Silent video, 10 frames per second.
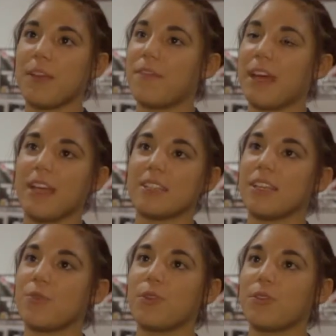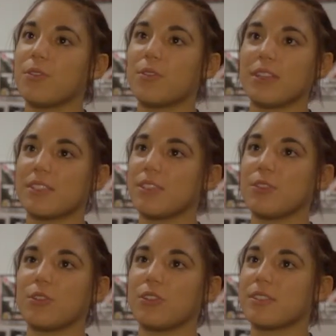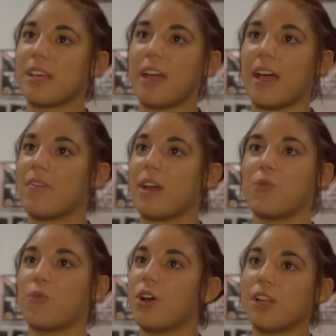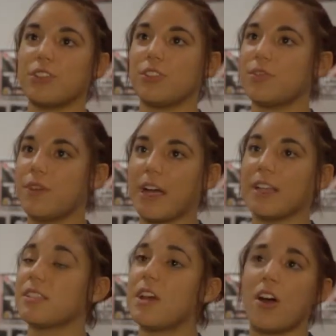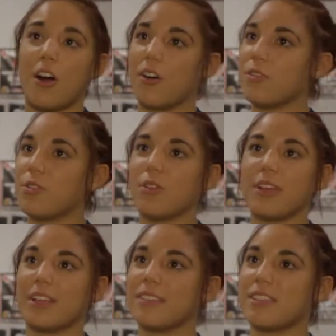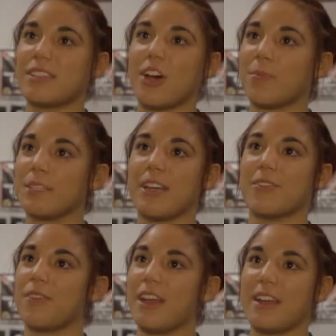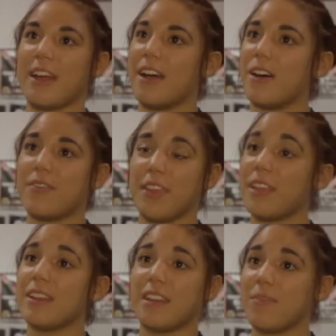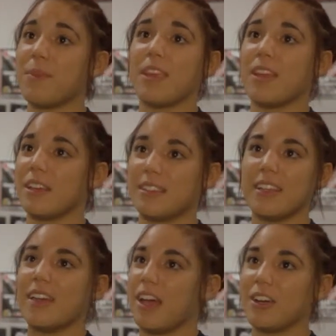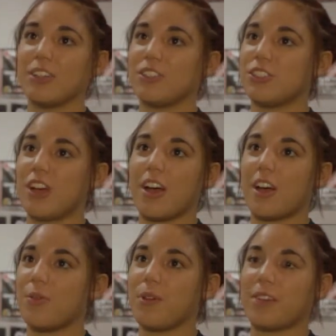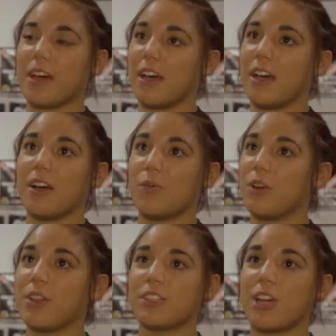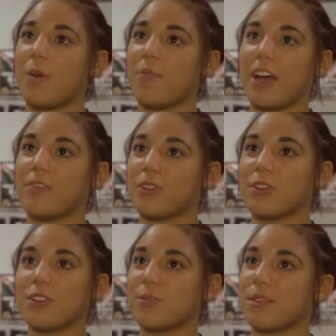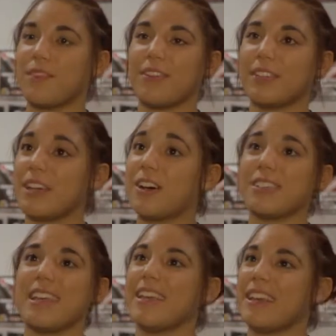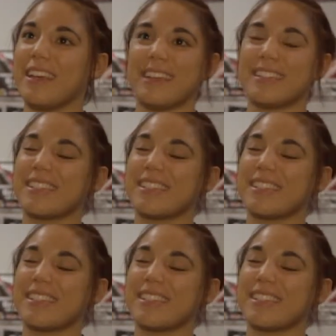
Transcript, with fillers: my fights. I don't want to go against the girls that have had one, two fights. I'll go against the top 10 right now. If they can give me a a good shot with uh, one of the top five girls with Invicta, I'll take it in a